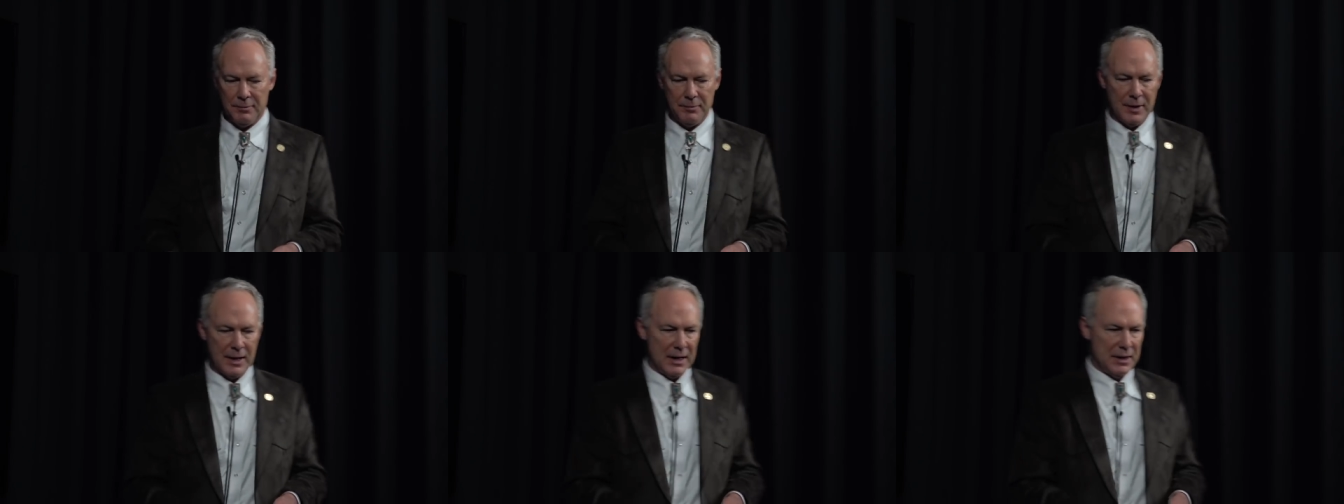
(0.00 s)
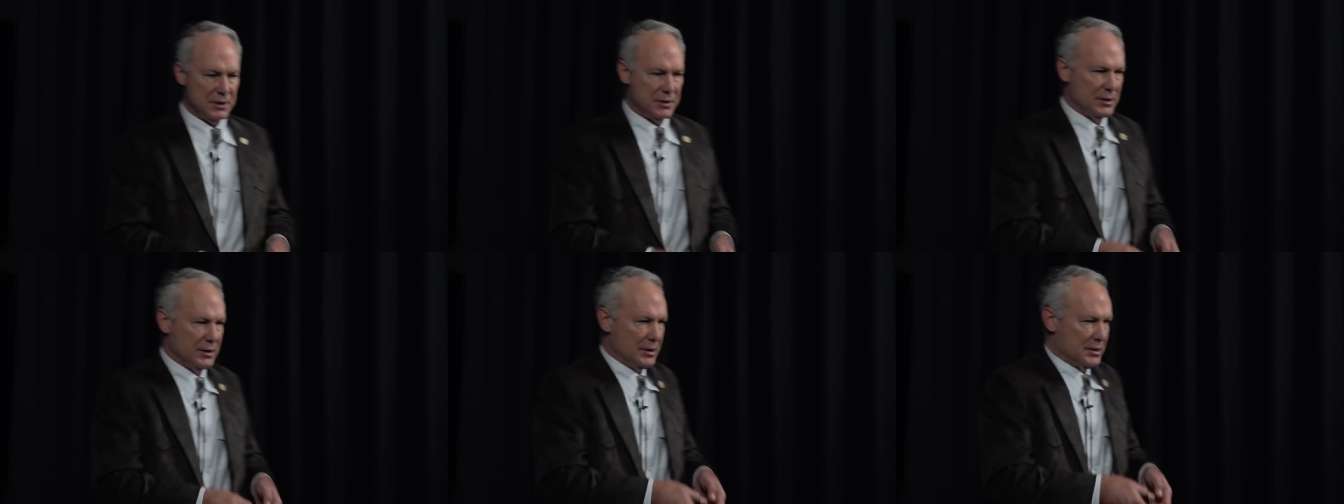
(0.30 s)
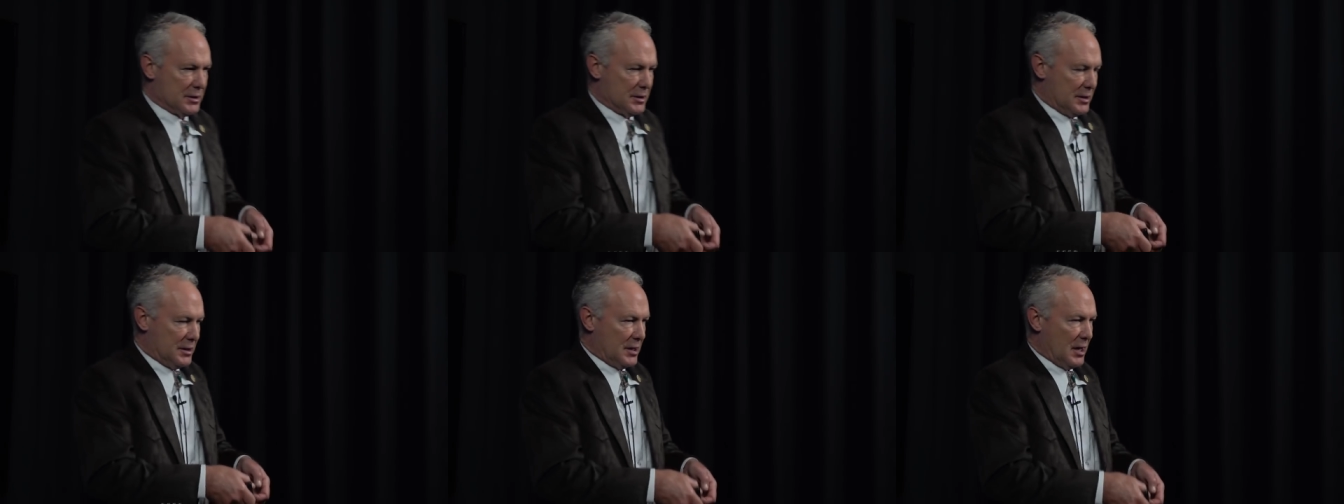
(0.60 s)
the
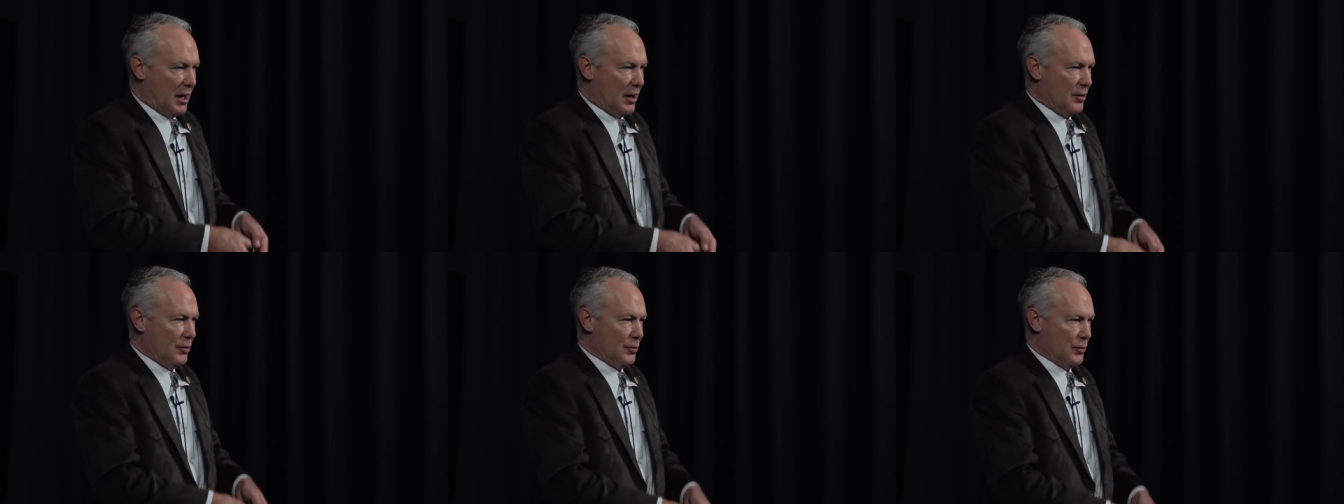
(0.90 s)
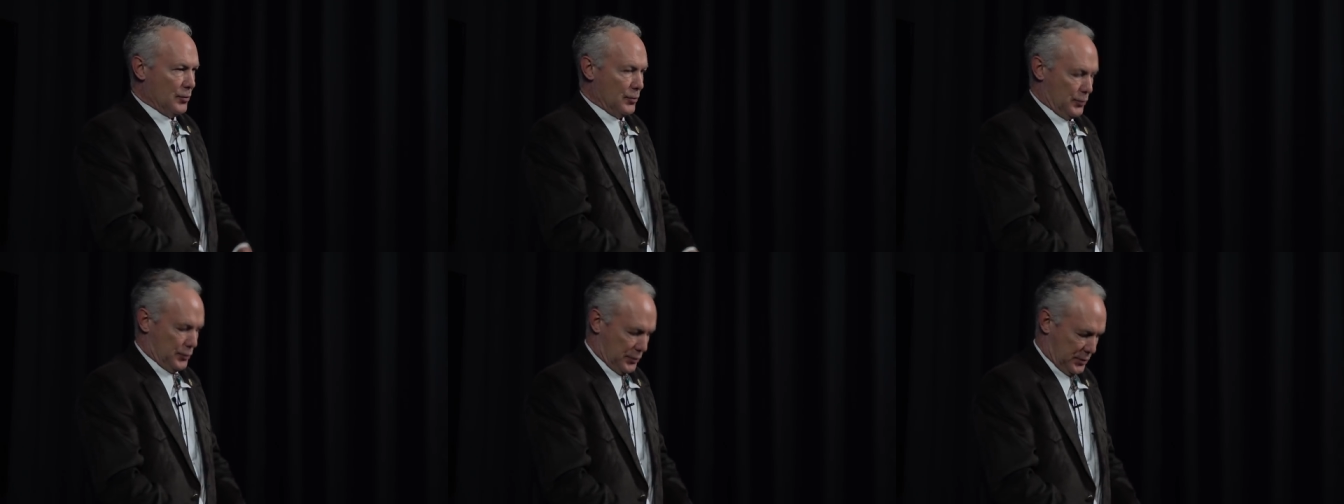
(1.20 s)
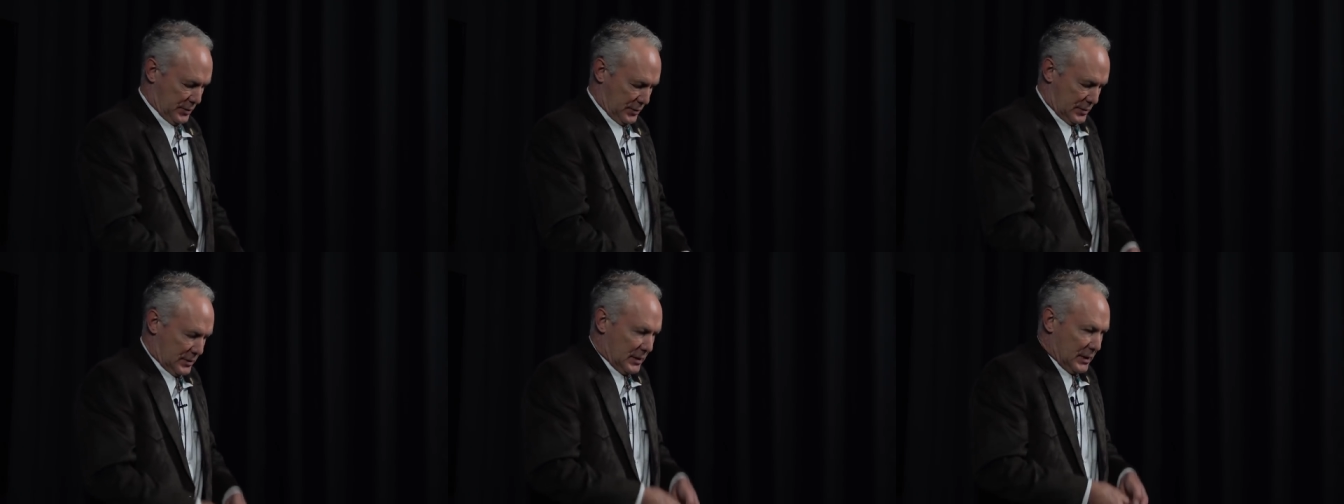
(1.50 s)
patient's
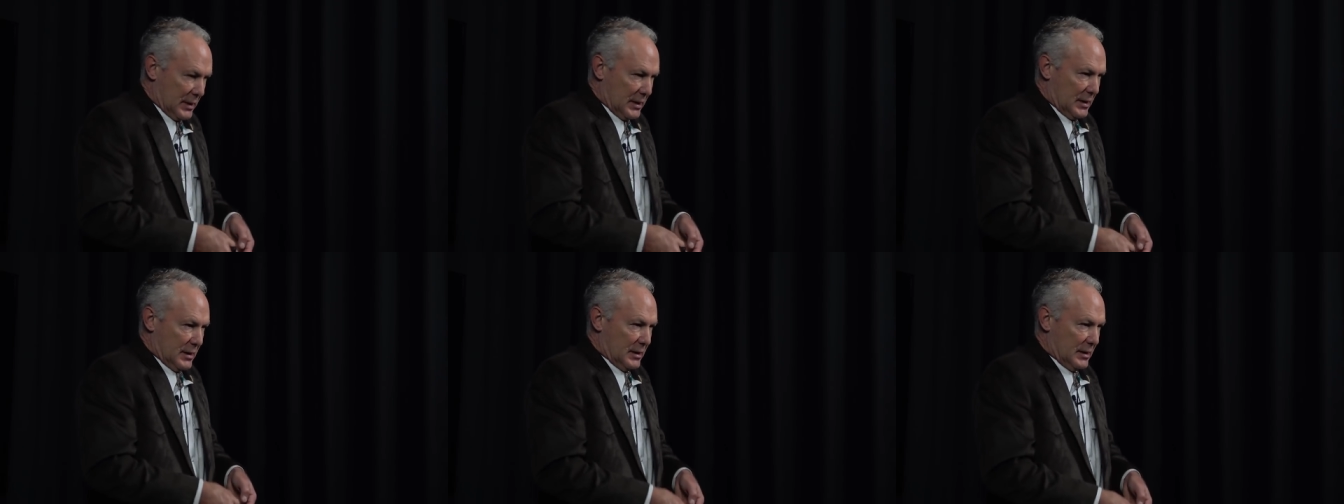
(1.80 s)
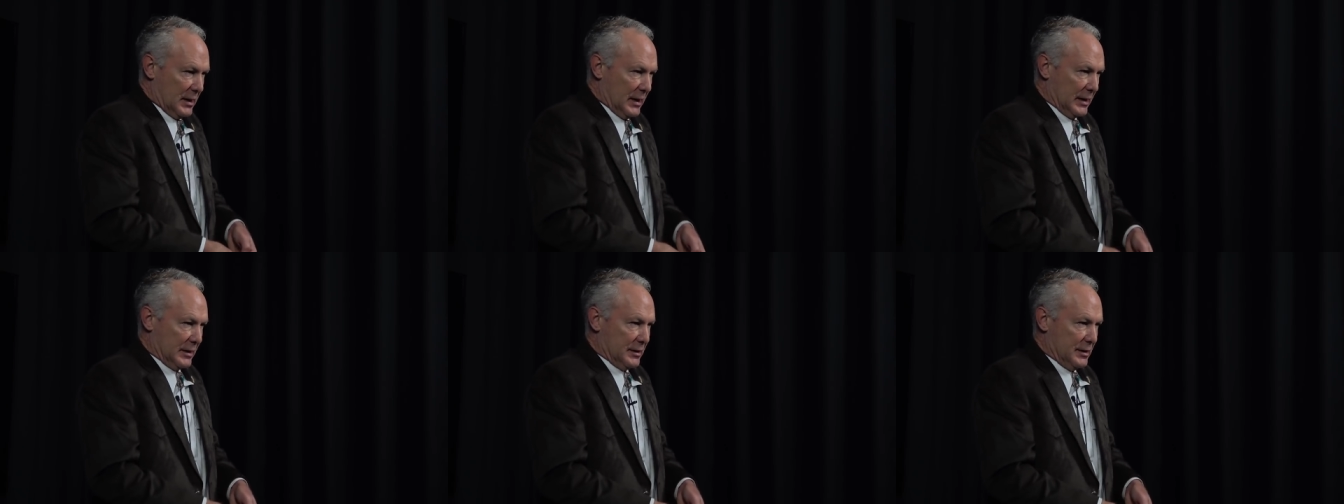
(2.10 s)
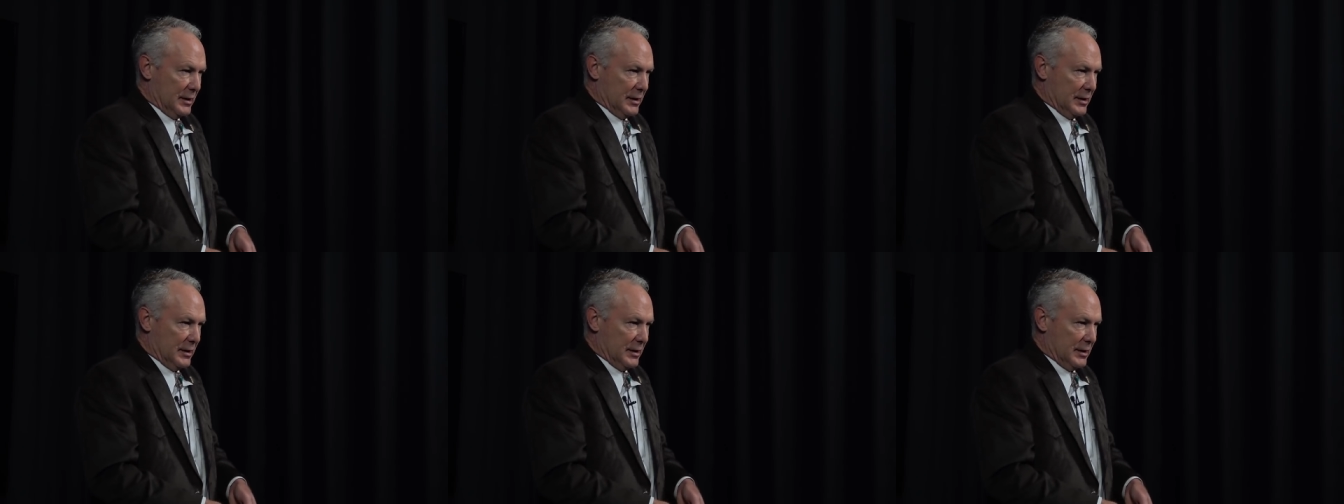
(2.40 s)
toes like